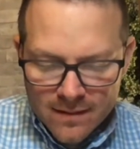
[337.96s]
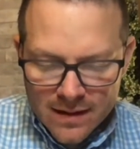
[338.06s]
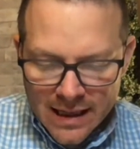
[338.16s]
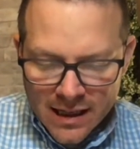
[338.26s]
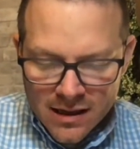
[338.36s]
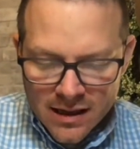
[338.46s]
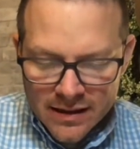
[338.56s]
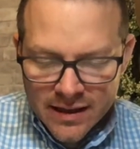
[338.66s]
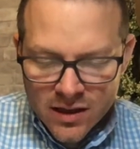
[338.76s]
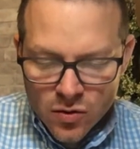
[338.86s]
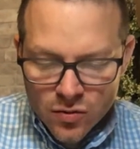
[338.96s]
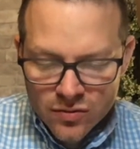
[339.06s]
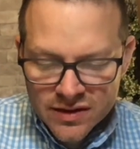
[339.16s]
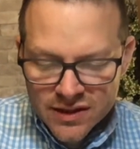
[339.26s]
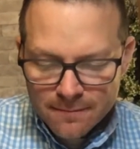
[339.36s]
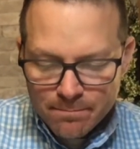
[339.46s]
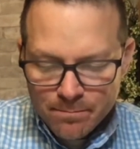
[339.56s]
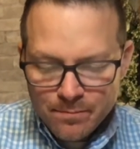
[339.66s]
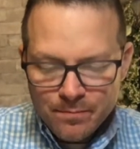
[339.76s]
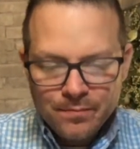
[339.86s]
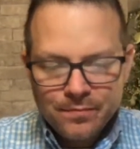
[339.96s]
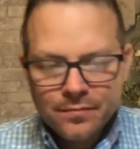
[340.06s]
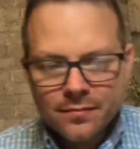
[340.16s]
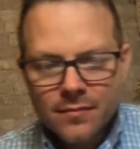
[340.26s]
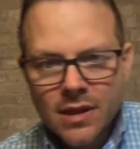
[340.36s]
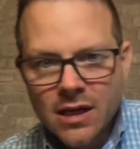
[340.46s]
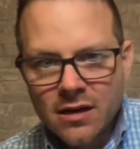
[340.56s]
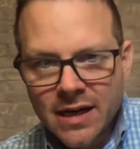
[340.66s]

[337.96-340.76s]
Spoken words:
and cut the nose. All